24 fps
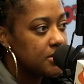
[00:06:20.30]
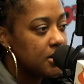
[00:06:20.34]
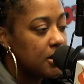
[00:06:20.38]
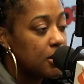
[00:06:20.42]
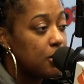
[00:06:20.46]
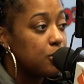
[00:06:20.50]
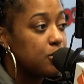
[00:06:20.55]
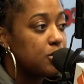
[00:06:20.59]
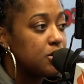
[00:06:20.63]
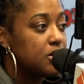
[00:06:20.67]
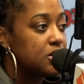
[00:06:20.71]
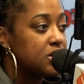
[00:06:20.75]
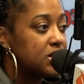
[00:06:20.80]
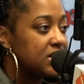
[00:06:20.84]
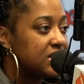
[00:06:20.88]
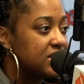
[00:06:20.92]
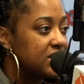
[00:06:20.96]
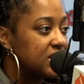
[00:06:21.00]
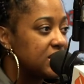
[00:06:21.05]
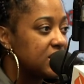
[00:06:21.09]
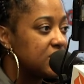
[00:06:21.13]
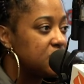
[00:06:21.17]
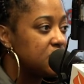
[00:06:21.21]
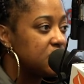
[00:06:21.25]
Oh, in the
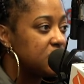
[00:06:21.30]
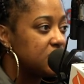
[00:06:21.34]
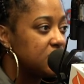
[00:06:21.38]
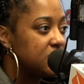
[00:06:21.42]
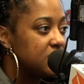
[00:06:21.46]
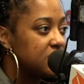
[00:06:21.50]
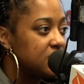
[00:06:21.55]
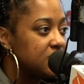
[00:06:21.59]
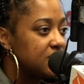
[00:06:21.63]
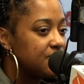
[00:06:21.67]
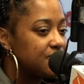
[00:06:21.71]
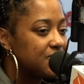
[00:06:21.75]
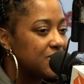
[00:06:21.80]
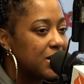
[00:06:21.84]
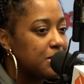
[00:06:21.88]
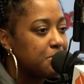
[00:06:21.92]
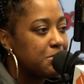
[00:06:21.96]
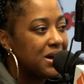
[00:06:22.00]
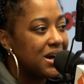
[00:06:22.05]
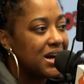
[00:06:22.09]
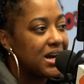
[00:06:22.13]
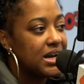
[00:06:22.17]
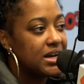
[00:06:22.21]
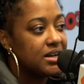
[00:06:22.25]
kitchen? Yeah. I'm
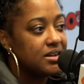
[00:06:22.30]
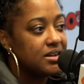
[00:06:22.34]
all